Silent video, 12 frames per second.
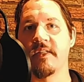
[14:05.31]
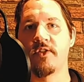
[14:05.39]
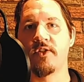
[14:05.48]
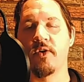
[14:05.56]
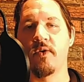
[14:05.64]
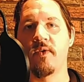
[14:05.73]

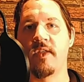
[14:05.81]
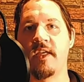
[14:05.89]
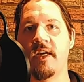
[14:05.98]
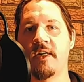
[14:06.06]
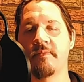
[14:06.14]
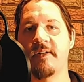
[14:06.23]
So the
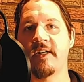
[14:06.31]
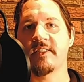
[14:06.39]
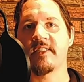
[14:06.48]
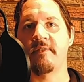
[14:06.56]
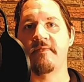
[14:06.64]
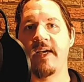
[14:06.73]
Young
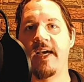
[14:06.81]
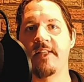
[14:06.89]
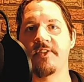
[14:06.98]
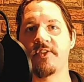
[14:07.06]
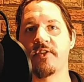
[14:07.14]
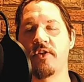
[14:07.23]
Bucks
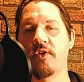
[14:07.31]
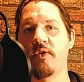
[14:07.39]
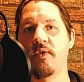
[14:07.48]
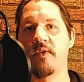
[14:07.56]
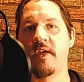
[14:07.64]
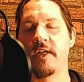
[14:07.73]
advance
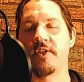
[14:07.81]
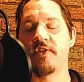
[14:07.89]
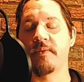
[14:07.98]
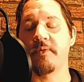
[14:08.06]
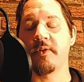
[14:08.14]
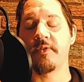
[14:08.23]
to the
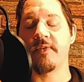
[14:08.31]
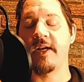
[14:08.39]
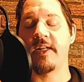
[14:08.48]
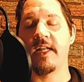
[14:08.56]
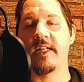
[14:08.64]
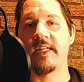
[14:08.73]
Triple
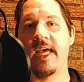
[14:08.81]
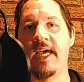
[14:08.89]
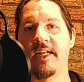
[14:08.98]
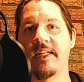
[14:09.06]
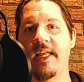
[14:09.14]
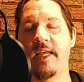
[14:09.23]
Threat
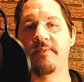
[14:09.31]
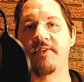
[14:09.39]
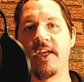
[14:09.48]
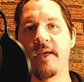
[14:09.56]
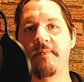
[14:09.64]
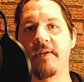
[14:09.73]
Tag Team
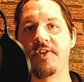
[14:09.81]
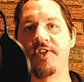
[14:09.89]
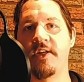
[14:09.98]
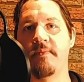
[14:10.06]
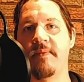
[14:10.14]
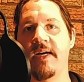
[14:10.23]

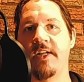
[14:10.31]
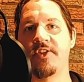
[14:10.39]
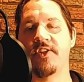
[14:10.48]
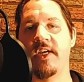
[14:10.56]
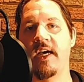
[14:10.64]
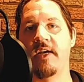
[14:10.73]
Championship match
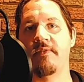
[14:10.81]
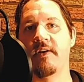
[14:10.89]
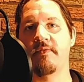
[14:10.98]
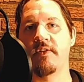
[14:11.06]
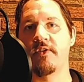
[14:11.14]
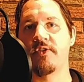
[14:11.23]
at
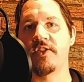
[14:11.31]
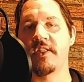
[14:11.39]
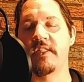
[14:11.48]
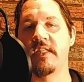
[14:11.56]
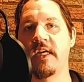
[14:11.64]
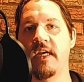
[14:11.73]

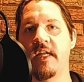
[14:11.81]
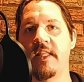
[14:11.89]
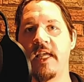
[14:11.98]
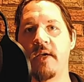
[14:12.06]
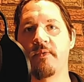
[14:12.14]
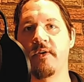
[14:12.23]
Revolution.
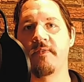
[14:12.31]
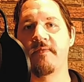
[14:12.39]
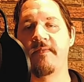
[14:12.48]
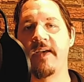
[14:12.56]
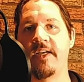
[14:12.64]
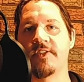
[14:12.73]
They will
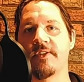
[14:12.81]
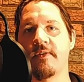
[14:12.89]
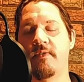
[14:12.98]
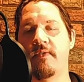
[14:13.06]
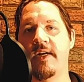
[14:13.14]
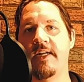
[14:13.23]
face
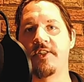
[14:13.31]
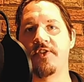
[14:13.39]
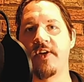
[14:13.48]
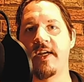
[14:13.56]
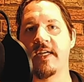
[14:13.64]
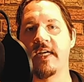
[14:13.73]
Red
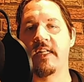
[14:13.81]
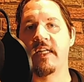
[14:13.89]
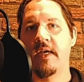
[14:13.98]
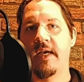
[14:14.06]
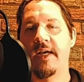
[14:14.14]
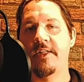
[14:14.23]
Dragon
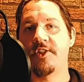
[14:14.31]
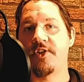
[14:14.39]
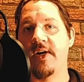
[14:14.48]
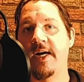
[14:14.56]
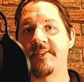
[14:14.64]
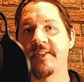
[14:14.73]
and
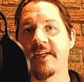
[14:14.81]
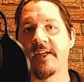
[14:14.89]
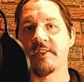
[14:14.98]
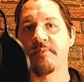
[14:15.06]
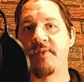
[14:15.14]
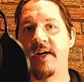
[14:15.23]
Jurassic
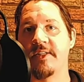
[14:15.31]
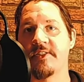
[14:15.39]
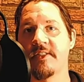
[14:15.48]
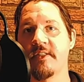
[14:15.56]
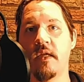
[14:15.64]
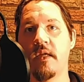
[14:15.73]

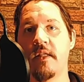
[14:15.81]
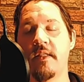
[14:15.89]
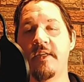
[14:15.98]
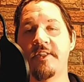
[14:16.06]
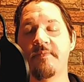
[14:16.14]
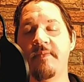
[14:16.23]
Express.
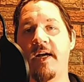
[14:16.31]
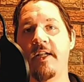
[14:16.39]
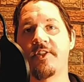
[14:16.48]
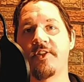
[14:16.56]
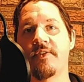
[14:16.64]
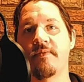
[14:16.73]
This
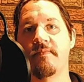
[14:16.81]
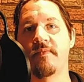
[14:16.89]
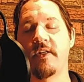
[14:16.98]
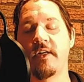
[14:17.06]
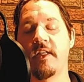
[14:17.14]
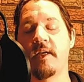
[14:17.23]
match
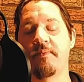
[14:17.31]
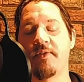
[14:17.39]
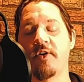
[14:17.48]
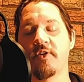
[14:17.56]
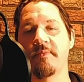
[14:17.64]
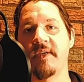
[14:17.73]
nearly
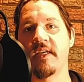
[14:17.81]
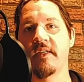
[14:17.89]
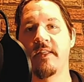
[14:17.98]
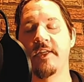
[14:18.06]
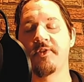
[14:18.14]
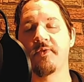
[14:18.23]
broke me.
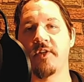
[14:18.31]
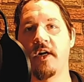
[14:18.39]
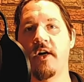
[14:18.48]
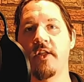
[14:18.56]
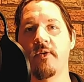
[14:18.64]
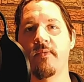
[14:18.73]
This was
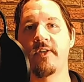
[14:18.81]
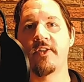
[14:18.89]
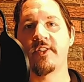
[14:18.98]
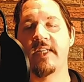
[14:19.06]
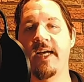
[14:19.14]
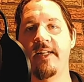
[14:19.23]
all the
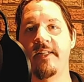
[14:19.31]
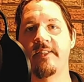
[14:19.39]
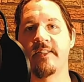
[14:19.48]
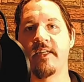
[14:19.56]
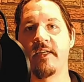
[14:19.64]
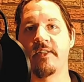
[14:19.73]
worst
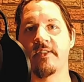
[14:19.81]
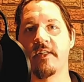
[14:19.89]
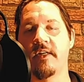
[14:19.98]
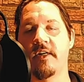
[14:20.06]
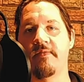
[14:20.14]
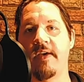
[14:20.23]
tendencies
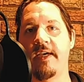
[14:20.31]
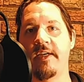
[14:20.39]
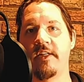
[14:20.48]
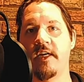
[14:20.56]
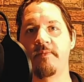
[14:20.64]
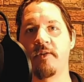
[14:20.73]
of
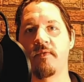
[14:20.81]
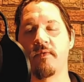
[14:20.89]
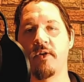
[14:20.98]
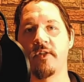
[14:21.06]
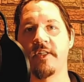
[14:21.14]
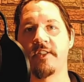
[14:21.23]
AEW
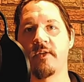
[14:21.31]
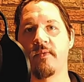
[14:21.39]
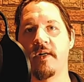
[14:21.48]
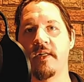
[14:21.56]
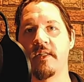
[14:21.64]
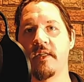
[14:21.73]
rolled into
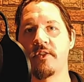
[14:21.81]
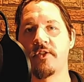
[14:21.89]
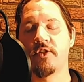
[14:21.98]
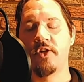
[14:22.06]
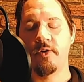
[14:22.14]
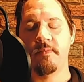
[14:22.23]
one.
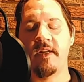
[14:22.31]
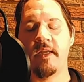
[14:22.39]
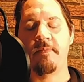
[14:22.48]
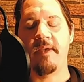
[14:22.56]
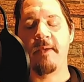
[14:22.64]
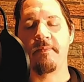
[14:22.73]
Too many
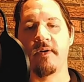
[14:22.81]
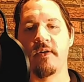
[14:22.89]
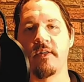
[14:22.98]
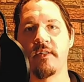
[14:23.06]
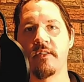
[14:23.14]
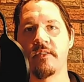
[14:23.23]

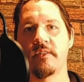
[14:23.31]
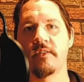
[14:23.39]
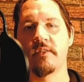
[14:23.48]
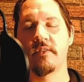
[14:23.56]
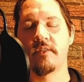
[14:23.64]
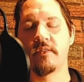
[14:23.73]
people.
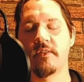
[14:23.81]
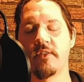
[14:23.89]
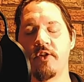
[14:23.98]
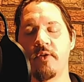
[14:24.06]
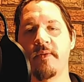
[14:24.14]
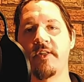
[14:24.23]

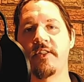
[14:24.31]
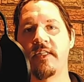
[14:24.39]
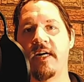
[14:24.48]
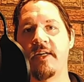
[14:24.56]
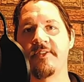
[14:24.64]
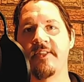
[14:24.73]
Too much
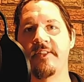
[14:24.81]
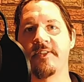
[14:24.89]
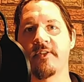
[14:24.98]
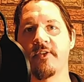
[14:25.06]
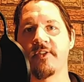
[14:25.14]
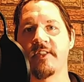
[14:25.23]

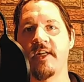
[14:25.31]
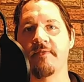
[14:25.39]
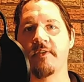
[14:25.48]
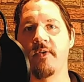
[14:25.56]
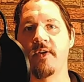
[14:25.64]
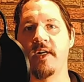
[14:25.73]
nonsensical stuff
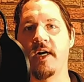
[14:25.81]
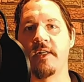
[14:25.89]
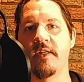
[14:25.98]
going on.